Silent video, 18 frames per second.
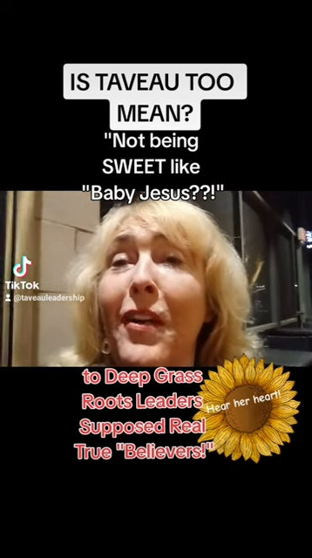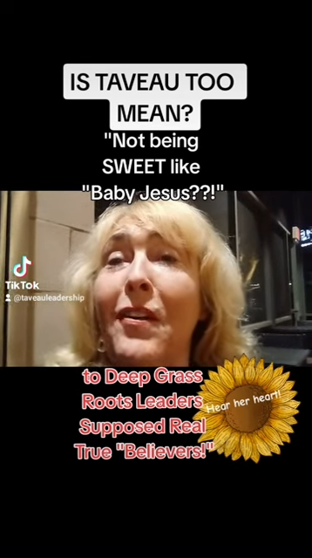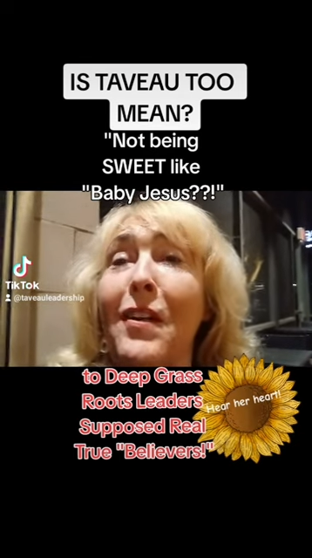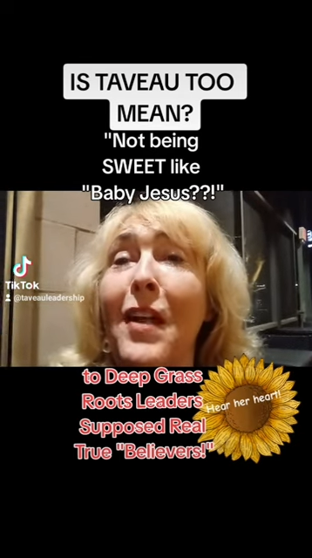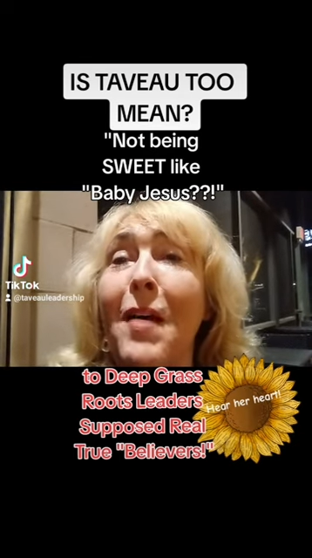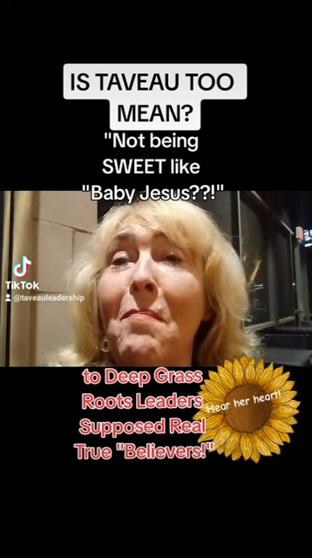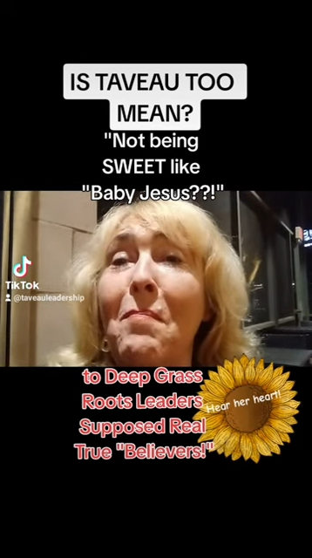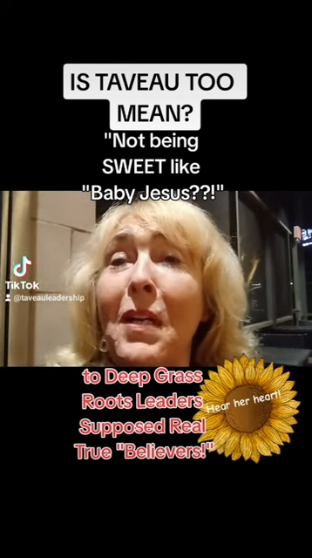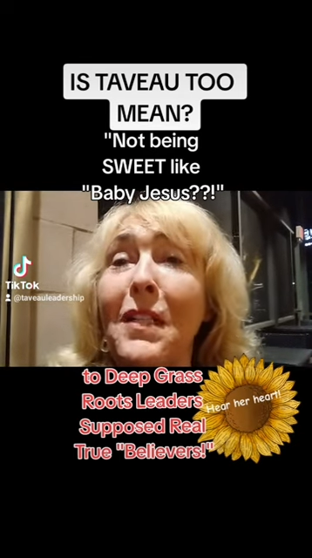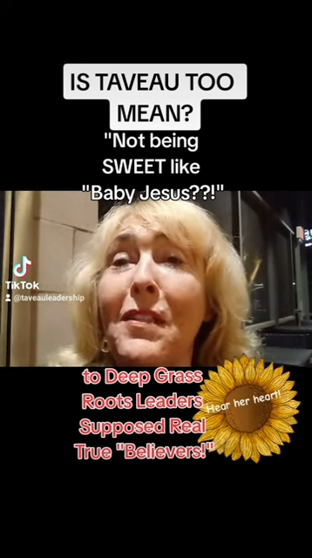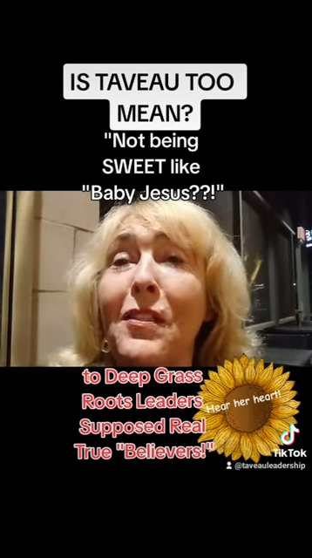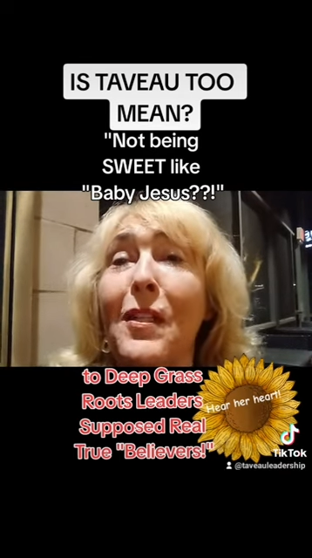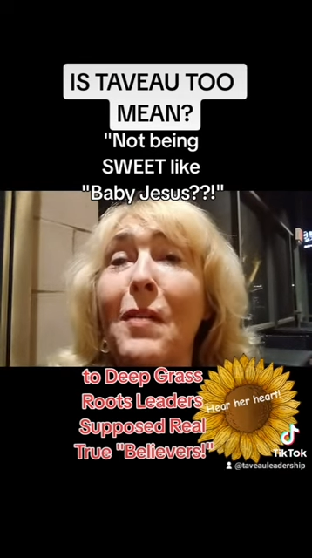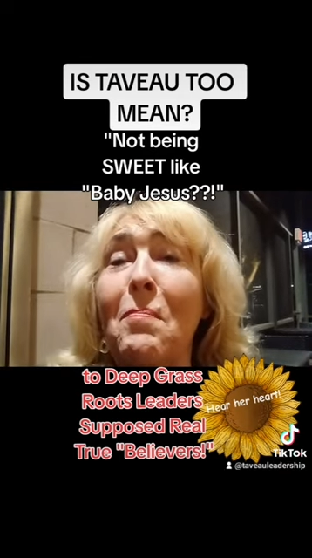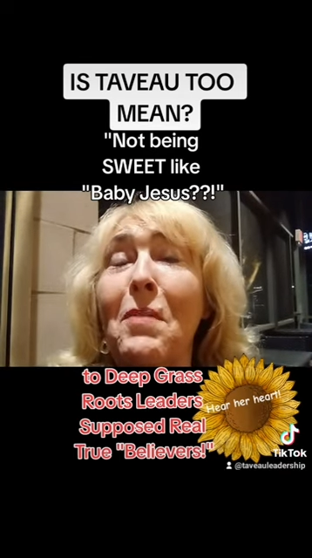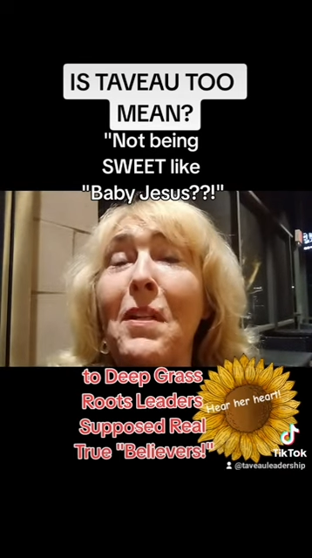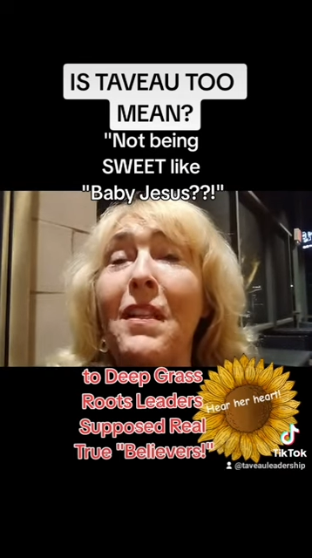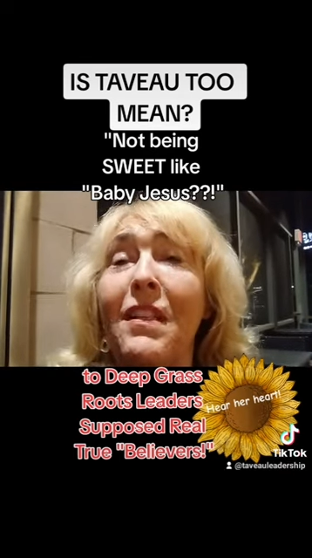are not mixed
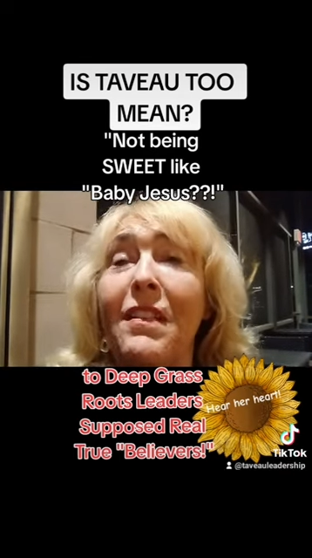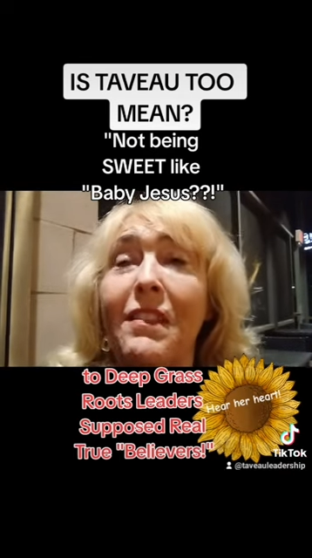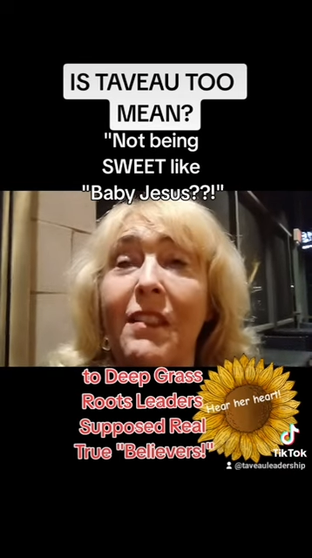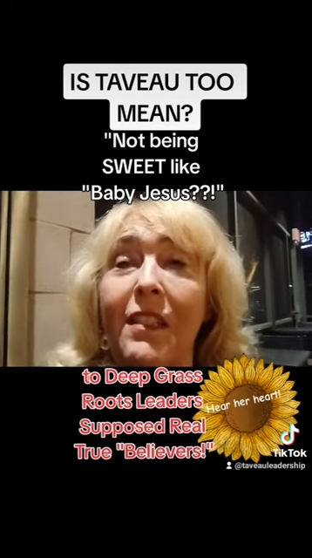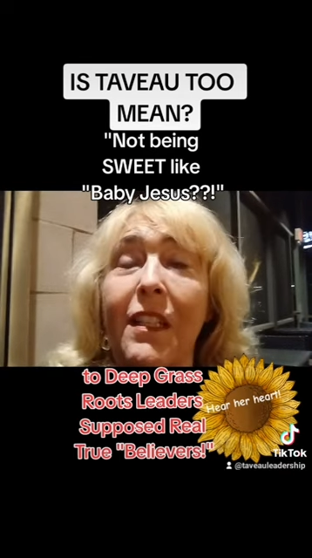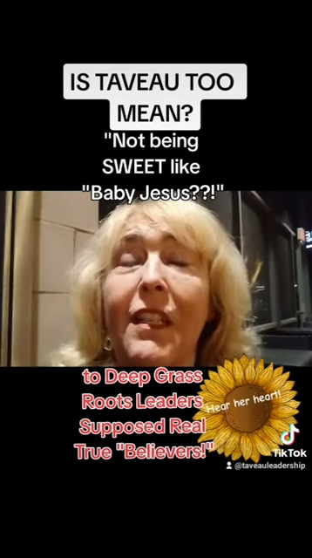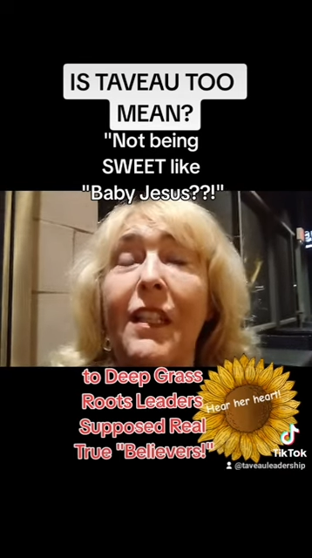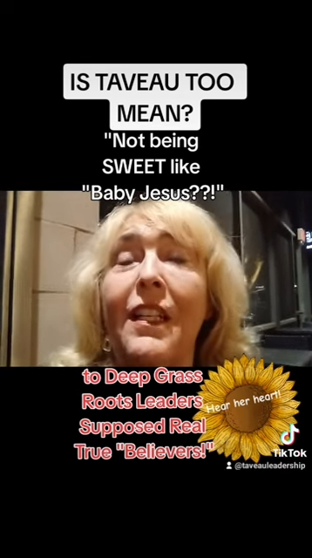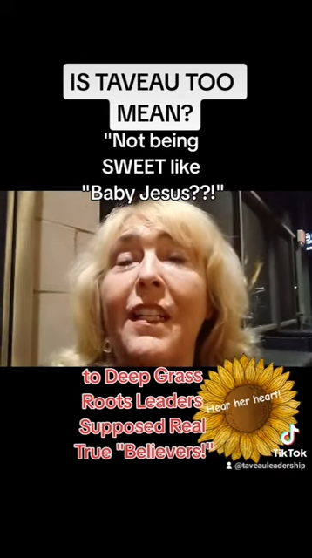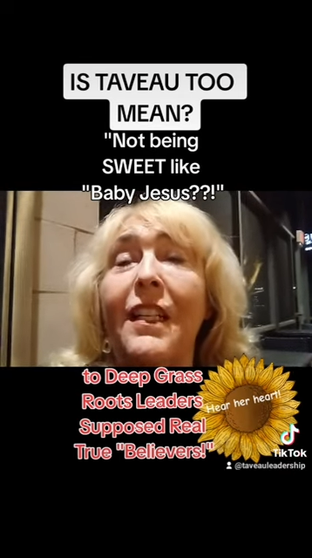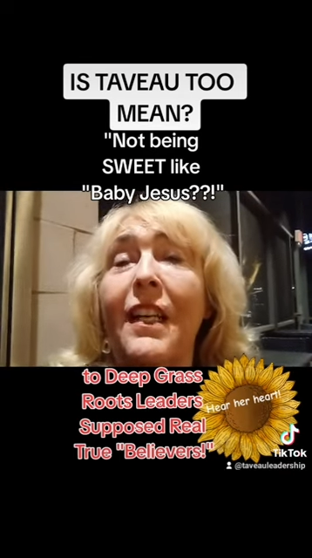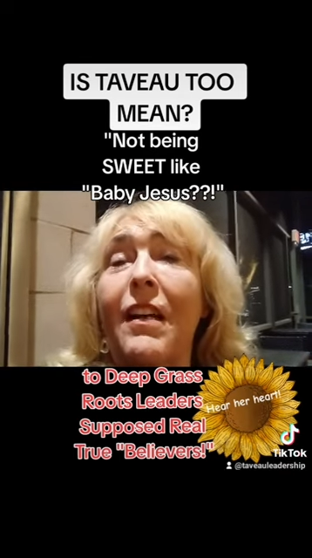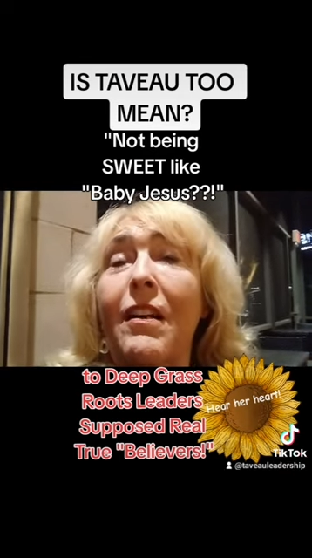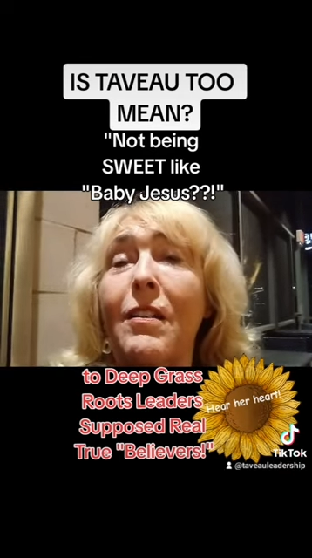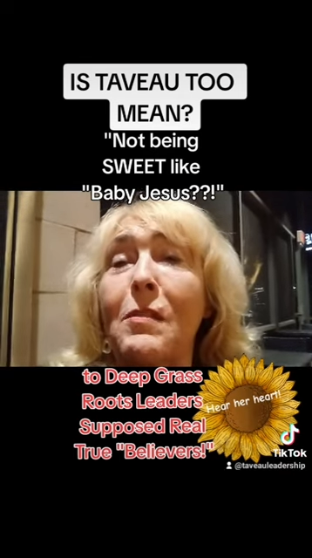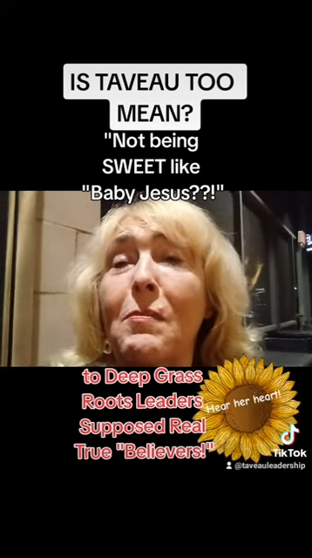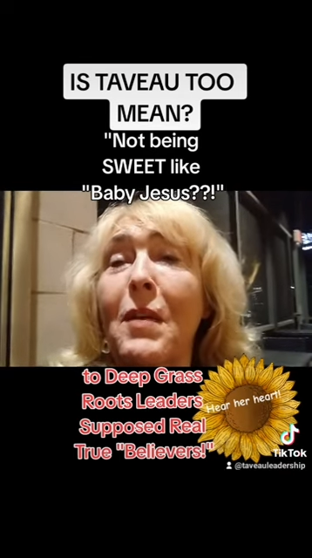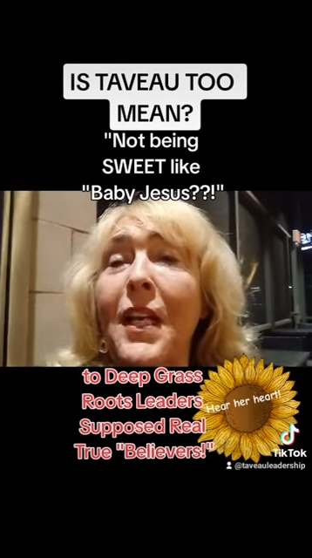up in this
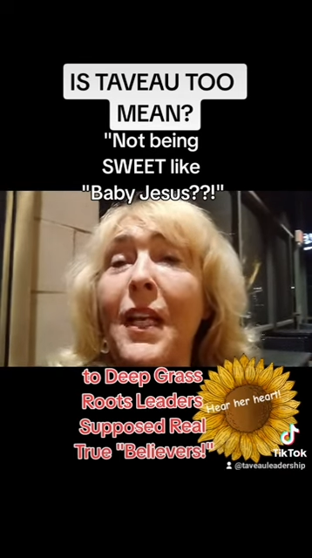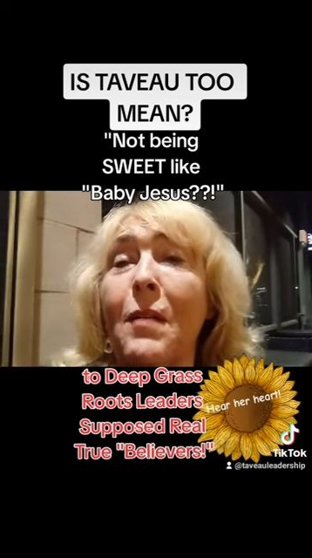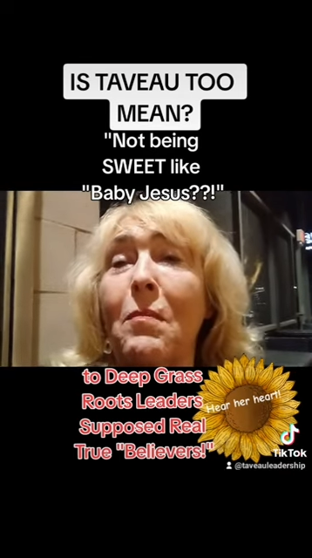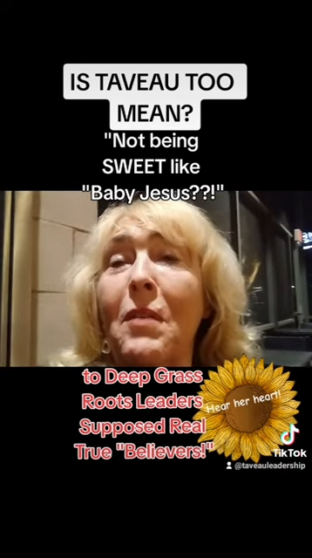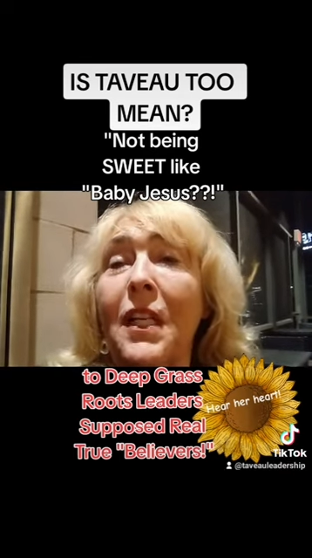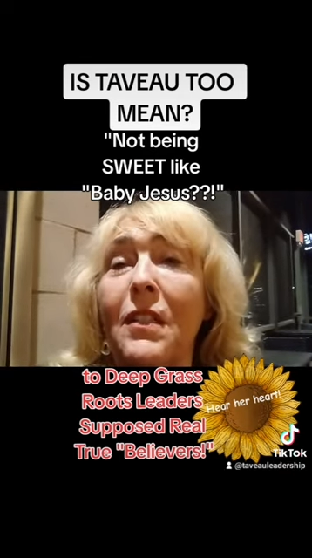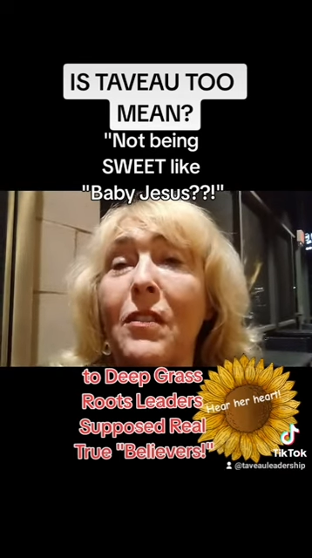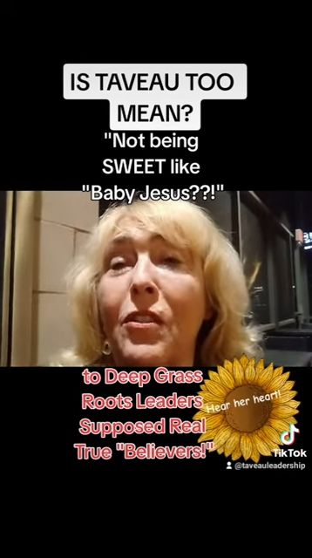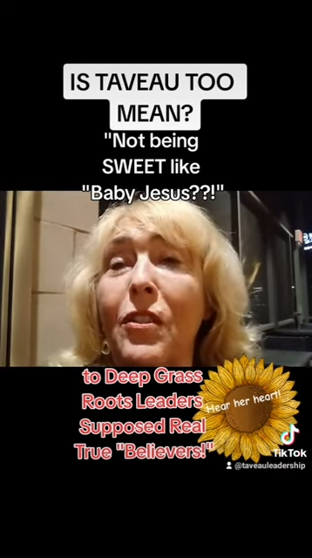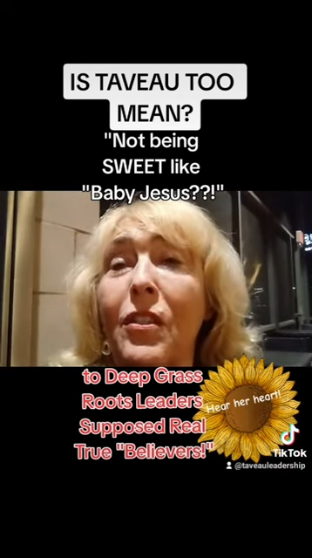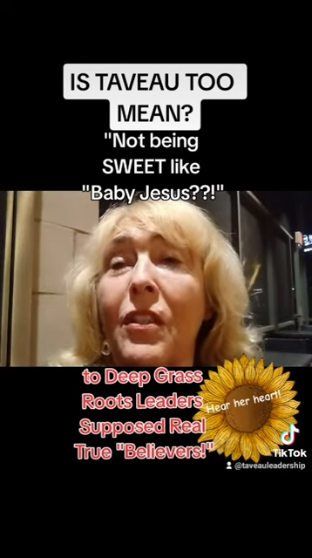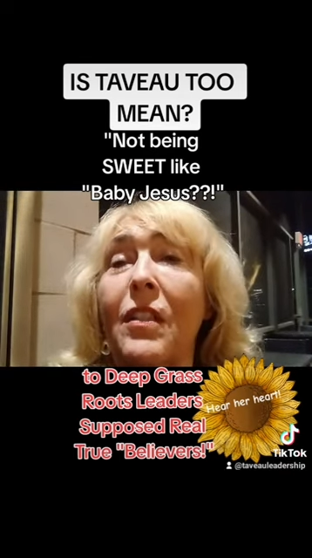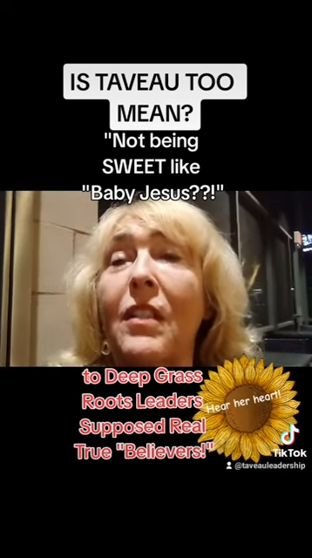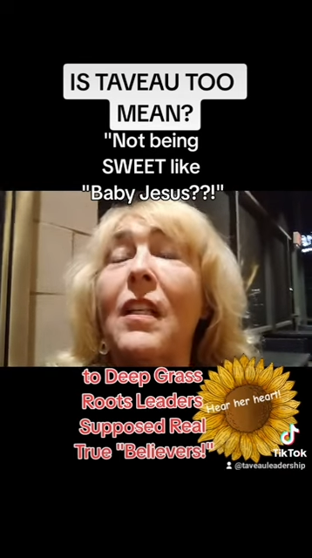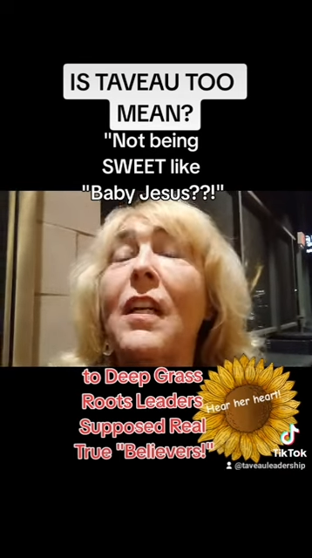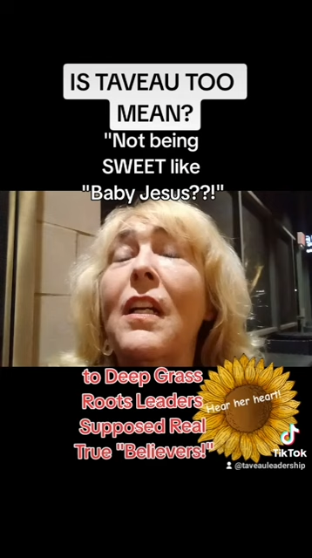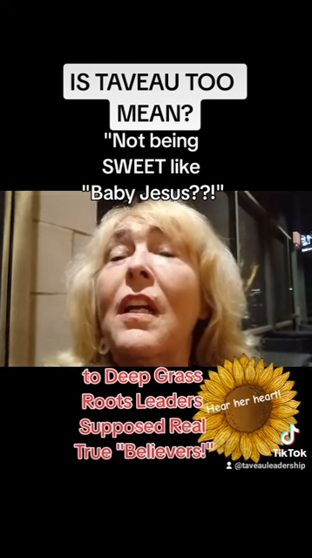charismatic mixture.